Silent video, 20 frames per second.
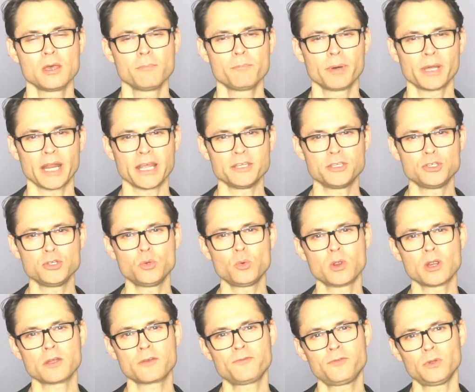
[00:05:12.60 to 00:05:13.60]
But I do
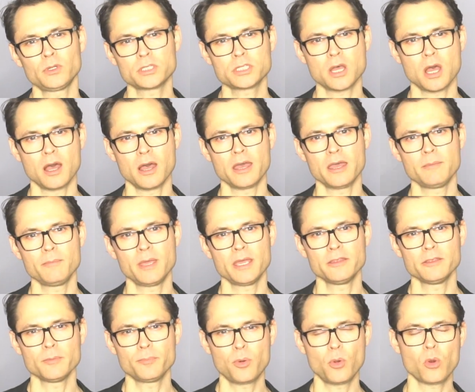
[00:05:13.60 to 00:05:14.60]
work full time
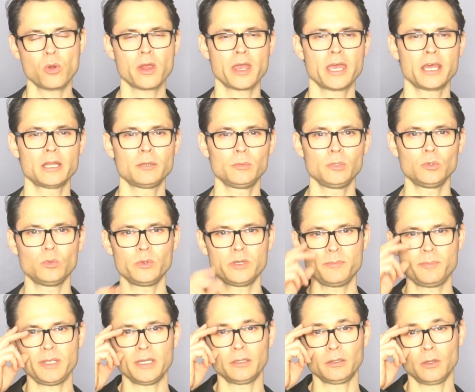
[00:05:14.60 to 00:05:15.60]
and the poor animal
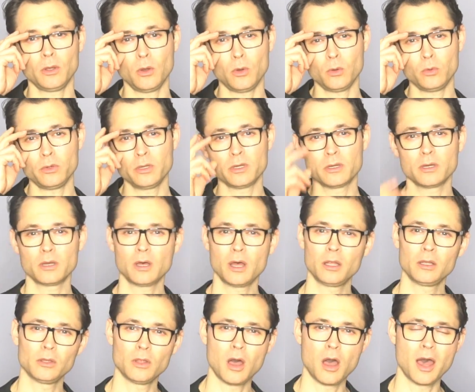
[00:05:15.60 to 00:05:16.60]
would be alone
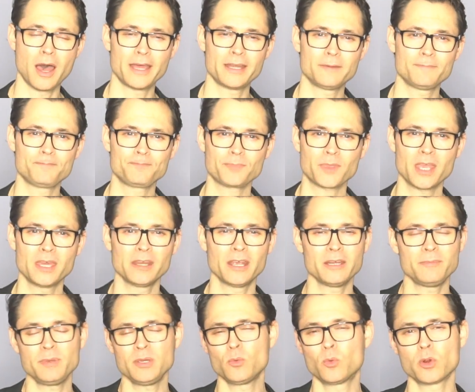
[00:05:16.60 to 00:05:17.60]
a lot and
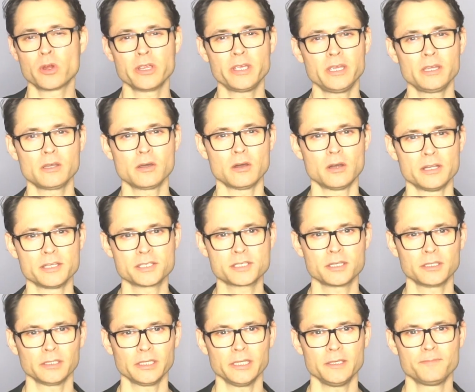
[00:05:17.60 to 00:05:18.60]
I'd be worrying
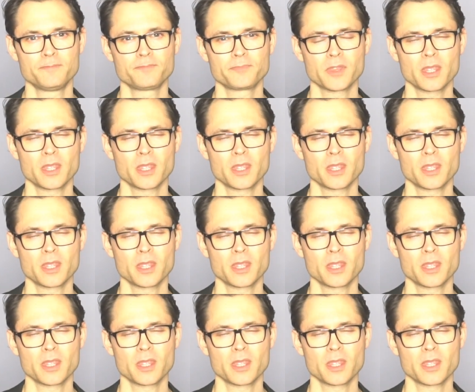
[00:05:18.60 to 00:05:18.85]
constantly.